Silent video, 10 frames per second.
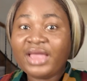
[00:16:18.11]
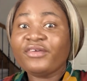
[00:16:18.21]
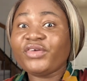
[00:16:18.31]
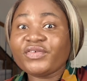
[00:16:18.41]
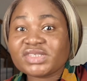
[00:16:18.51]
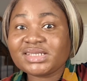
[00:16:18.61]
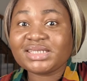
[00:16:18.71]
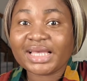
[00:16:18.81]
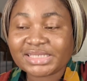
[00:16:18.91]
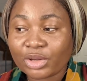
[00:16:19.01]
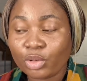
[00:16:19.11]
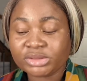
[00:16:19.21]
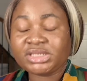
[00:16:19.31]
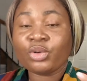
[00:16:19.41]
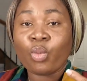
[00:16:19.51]
50 years ago,
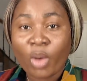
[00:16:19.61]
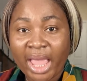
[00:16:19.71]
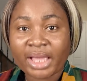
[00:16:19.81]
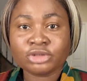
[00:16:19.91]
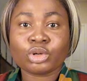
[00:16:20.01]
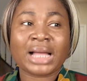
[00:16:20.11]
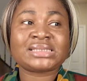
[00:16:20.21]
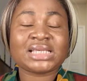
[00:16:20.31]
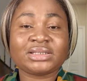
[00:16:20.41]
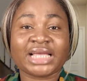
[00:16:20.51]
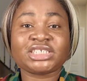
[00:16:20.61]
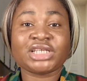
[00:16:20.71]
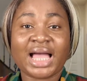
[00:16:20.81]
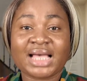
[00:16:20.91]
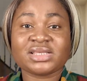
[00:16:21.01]
the way you can tell that
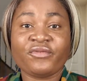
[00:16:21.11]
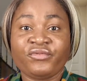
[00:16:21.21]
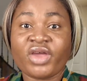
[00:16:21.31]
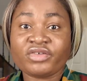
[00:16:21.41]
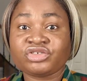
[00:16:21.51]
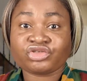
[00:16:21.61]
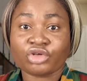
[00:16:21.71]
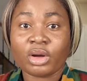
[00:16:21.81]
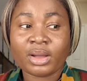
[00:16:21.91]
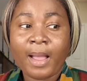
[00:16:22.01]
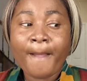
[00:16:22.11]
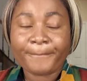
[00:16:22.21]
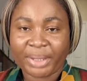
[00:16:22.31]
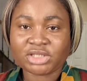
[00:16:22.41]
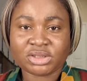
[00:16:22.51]
she has a very strong
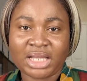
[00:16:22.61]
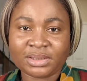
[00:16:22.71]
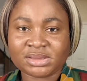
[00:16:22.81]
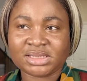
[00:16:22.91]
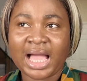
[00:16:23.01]
personality,